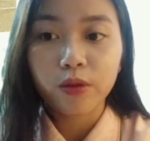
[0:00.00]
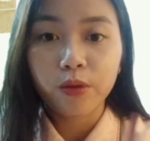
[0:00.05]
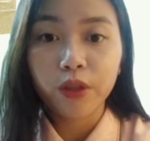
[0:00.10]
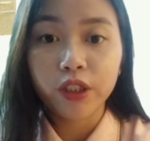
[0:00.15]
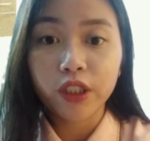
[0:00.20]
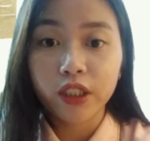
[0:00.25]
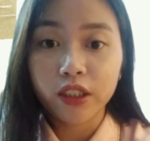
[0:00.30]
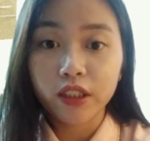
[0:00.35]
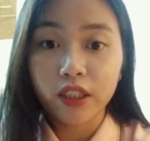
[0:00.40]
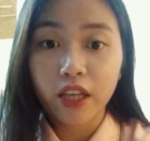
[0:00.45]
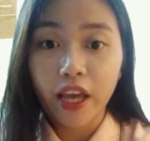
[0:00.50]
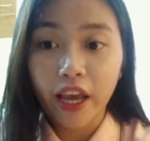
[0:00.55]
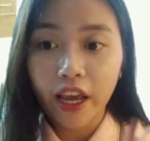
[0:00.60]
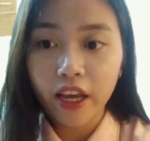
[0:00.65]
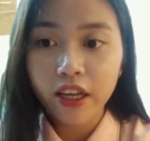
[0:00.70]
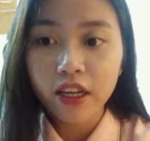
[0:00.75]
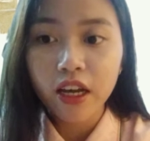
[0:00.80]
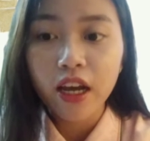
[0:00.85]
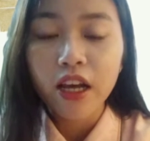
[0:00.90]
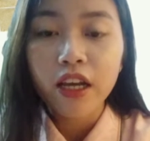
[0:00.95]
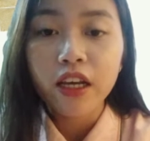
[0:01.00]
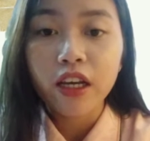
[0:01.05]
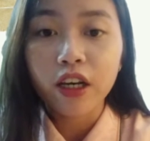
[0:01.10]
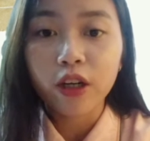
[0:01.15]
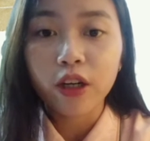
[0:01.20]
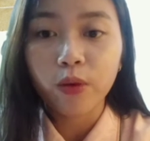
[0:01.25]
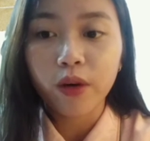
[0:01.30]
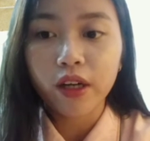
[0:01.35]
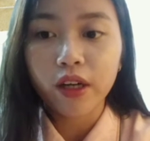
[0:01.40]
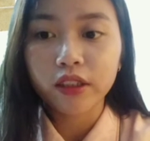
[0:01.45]
which is the A,
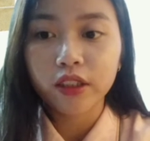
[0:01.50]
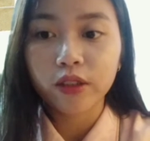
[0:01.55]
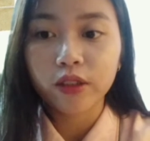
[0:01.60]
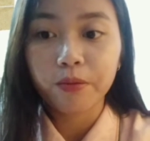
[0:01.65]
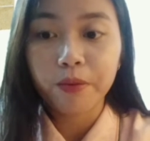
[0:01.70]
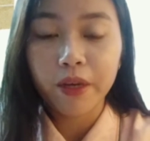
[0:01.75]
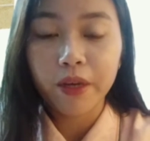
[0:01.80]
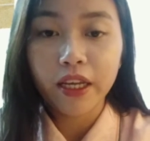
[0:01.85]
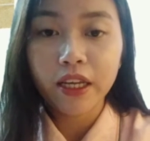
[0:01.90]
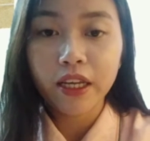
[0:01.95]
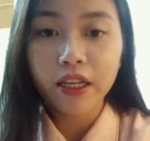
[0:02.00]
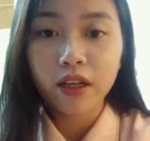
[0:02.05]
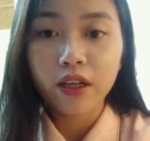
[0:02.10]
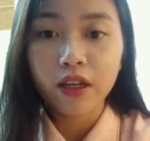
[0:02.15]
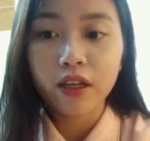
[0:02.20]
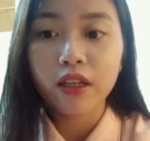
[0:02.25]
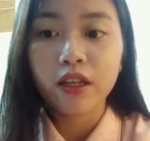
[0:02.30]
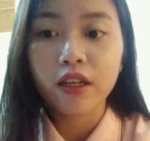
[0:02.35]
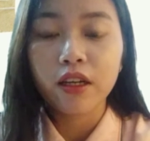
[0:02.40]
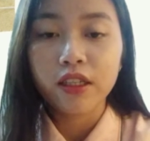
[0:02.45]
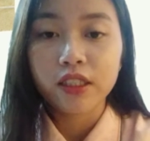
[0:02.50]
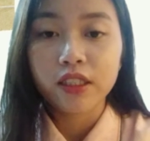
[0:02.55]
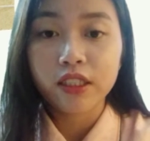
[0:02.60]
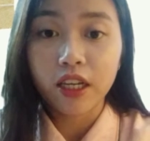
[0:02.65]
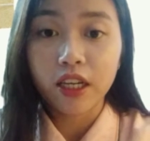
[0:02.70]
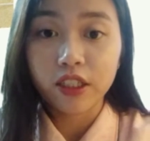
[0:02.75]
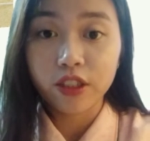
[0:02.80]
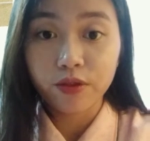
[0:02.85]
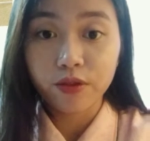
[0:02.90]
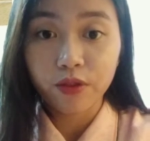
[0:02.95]
equals P,
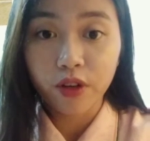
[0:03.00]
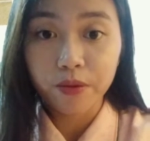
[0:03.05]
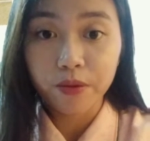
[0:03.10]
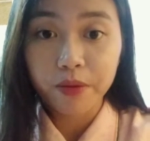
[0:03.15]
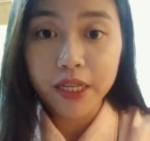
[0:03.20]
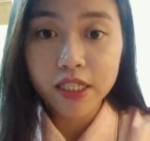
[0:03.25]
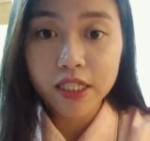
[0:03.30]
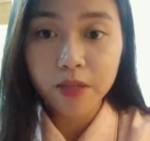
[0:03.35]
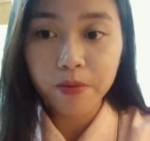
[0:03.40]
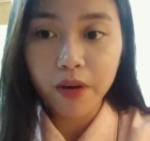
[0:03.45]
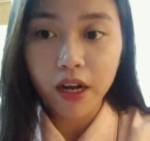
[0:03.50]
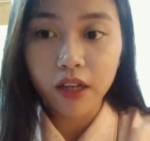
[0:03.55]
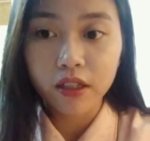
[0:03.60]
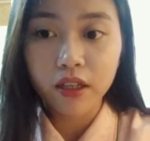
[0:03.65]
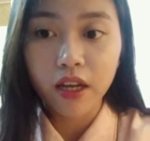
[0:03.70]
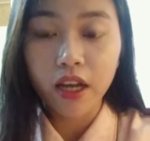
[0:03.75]
stands for principal,